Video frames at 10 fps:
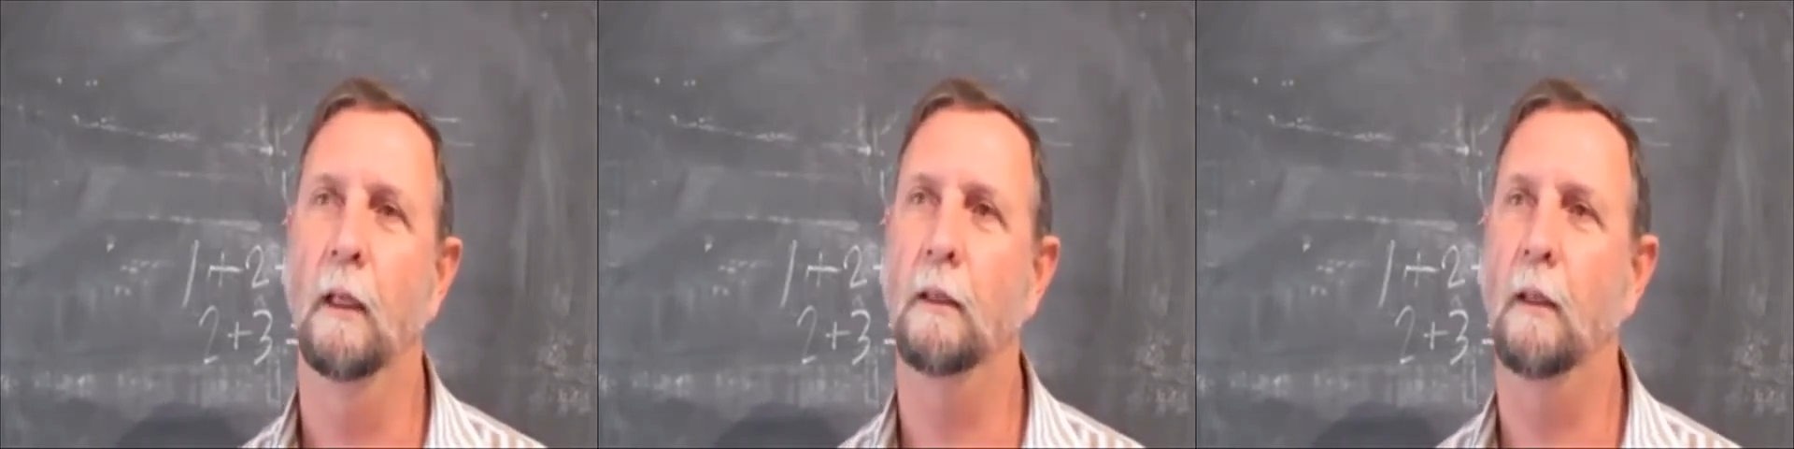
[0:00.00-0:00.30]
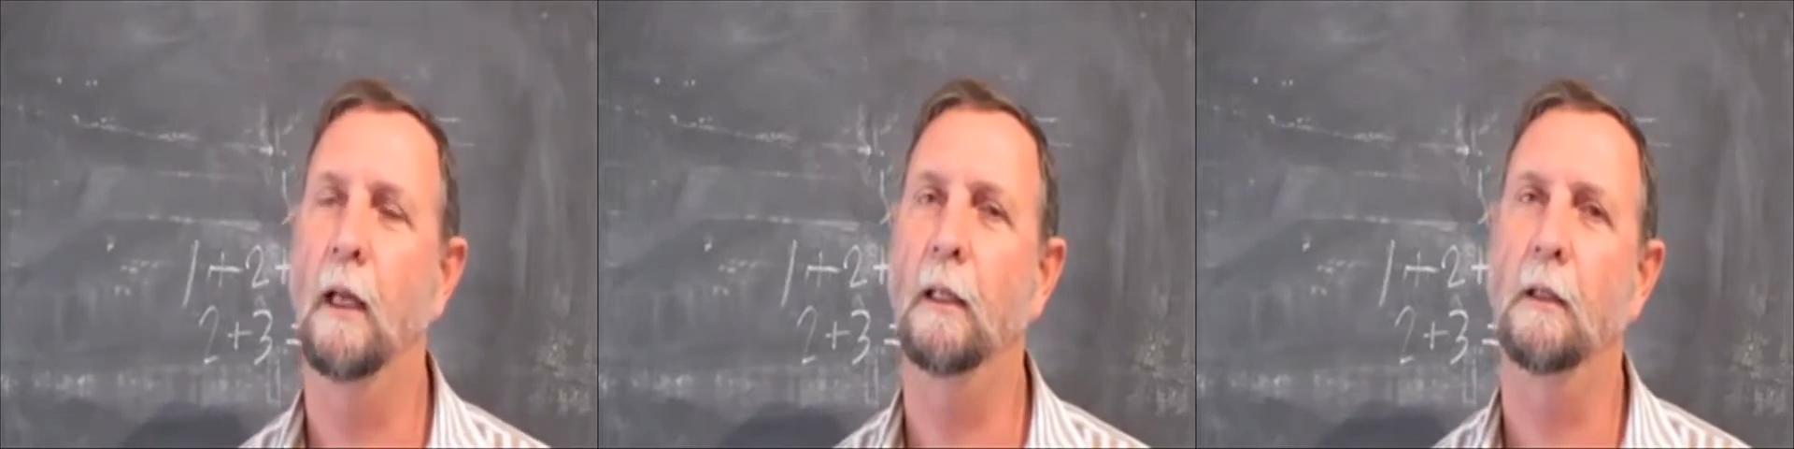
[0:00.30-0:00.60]
at
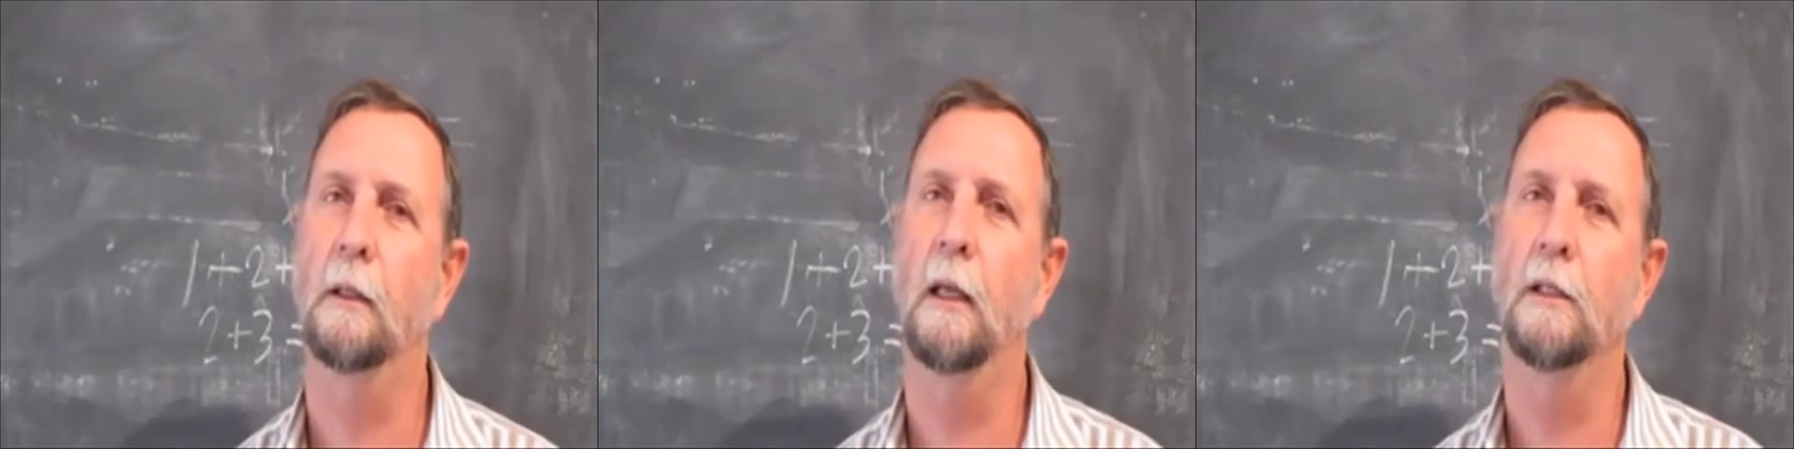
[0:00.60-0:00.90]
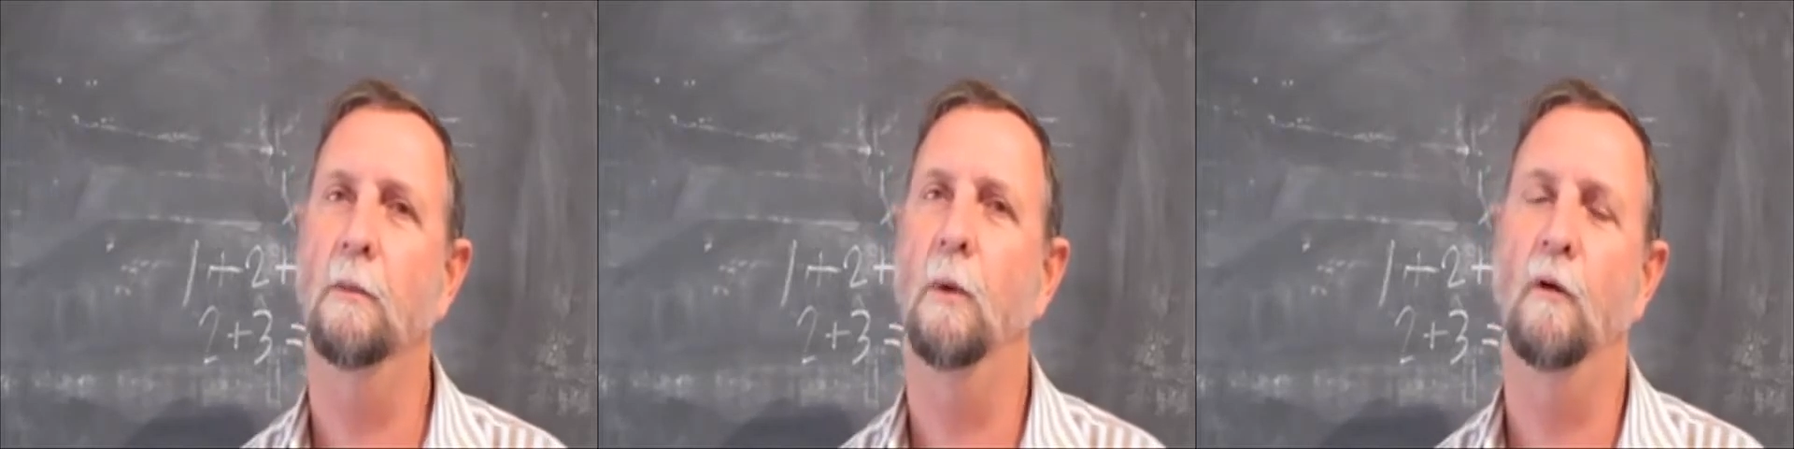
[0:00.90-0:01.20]
a later
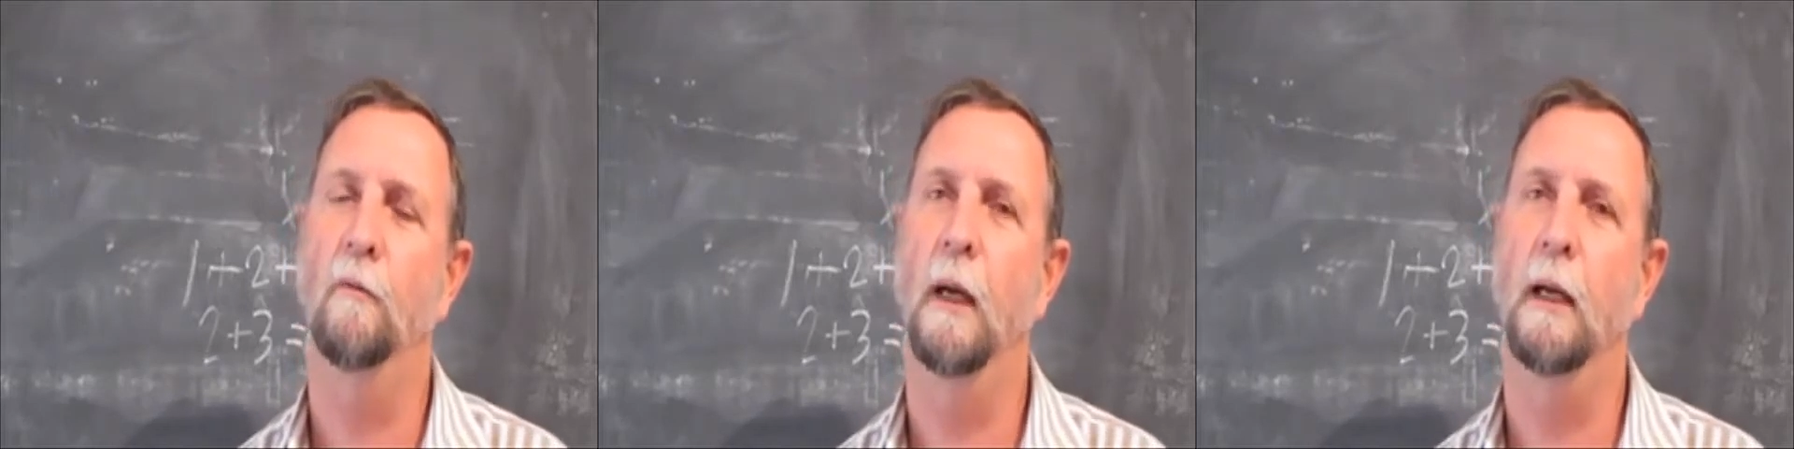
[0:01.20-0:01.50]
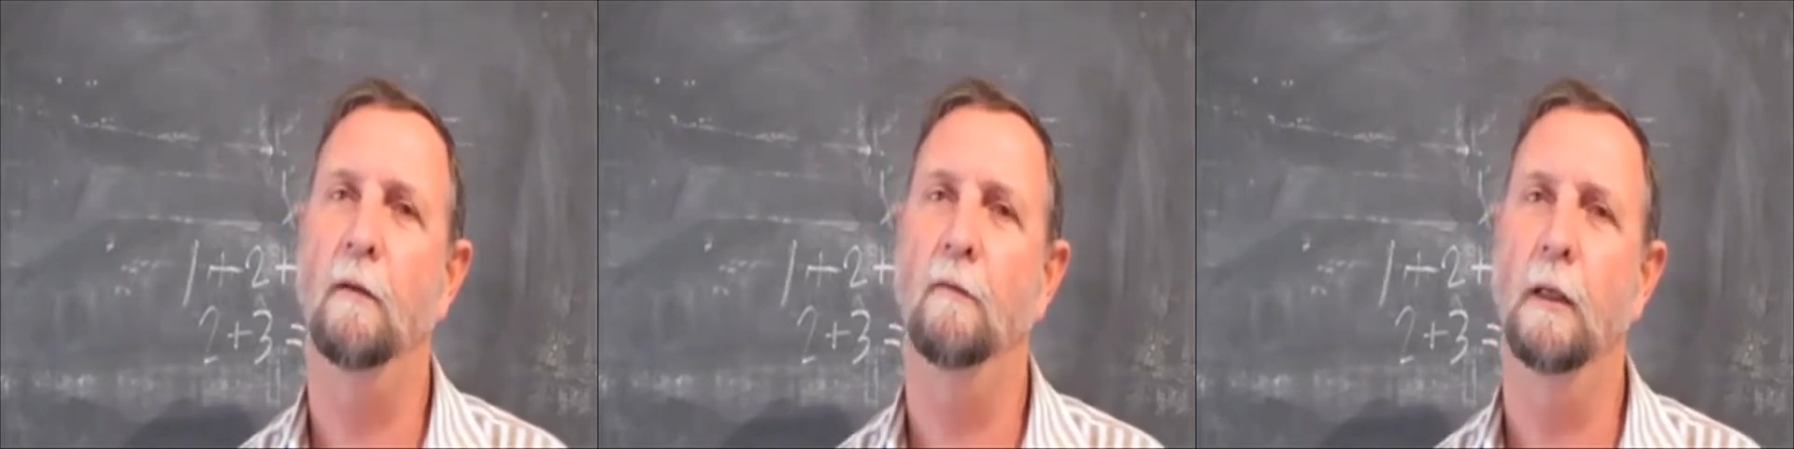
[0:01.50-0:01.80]
stage in one of
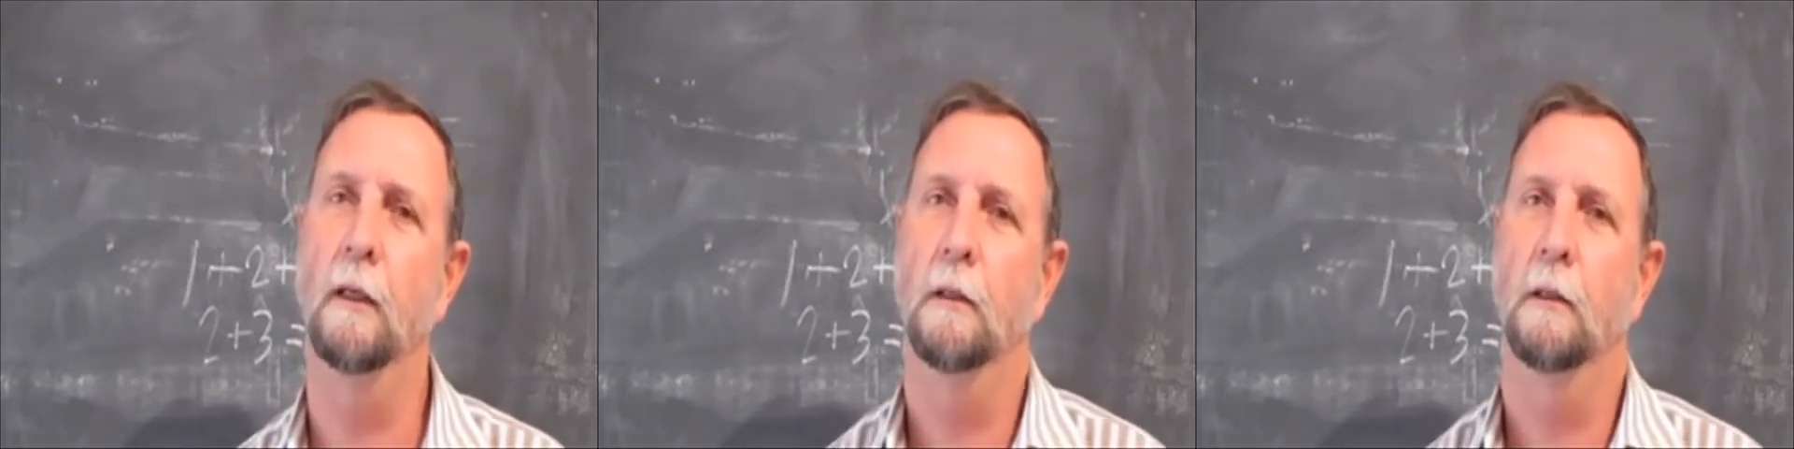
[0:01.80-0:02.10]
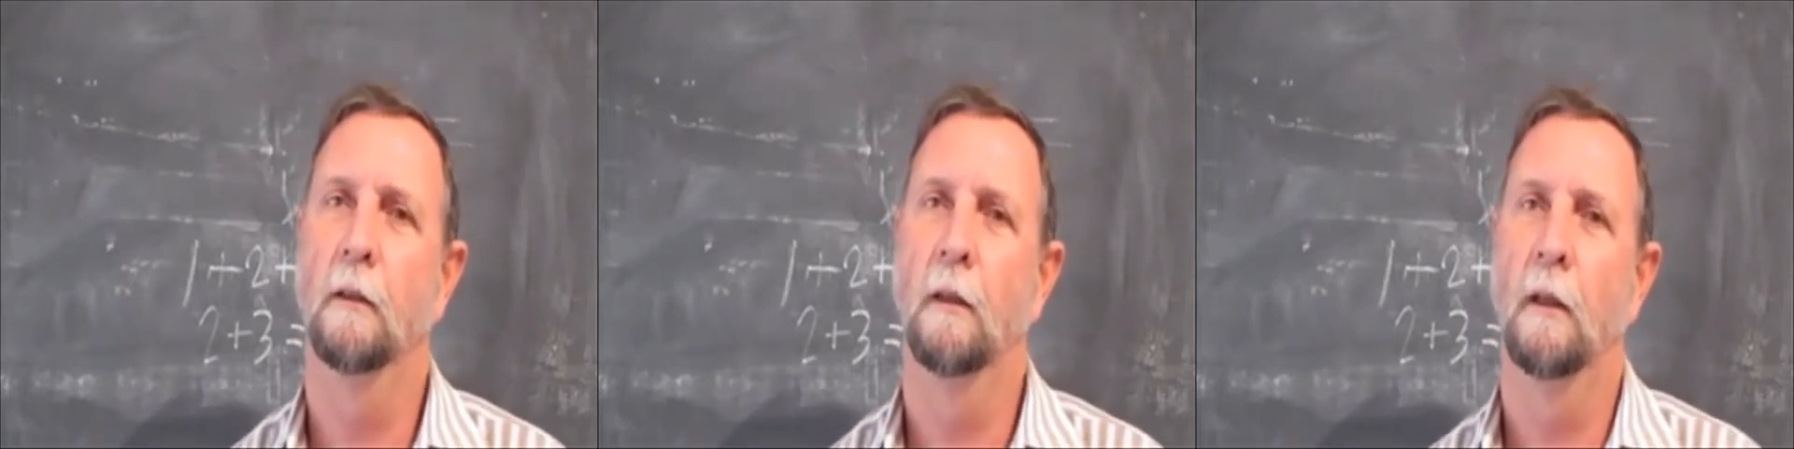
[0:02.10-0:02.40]
my other videos,